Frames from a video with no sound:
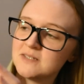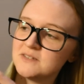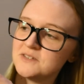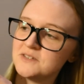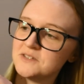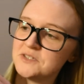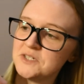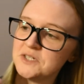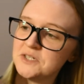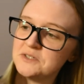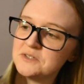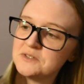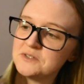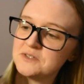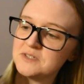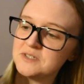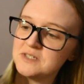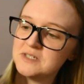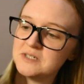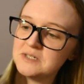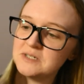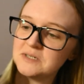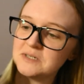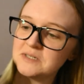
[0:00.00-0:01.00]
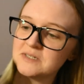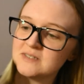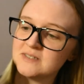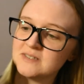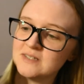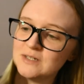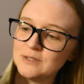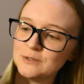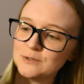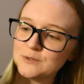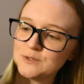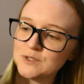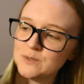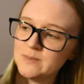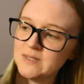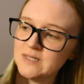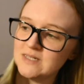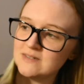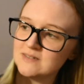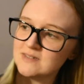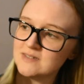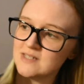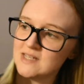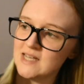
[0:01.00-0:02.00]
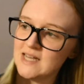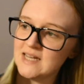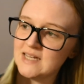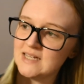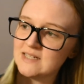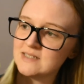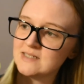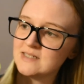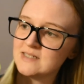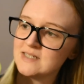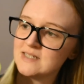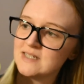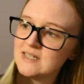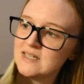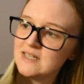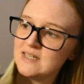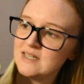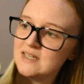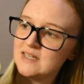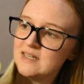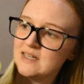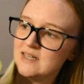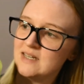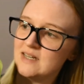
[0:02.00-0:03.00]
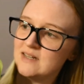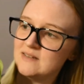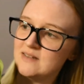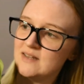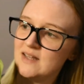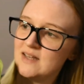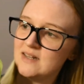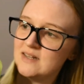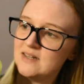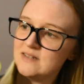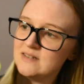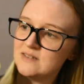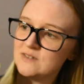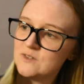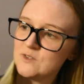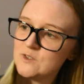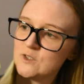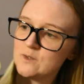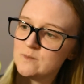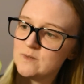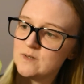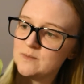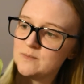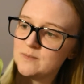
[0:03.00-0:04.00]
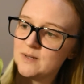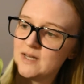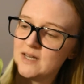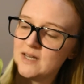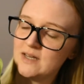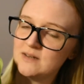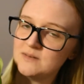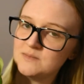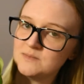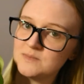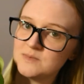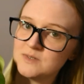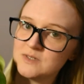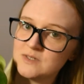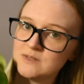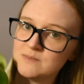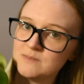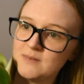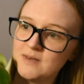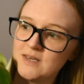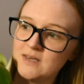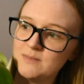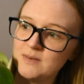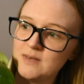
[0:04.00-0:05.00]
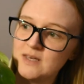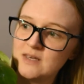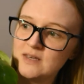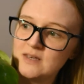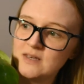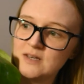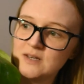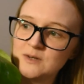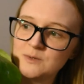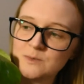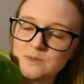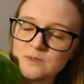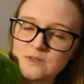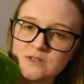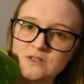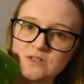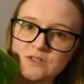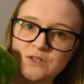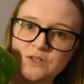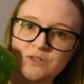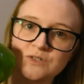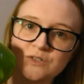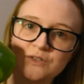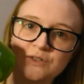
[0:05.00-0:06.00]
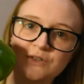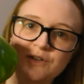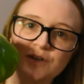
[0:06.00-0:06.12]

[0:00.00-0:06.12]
stays still and looks a bit sad, and then in the summer perhaps maybe it will start to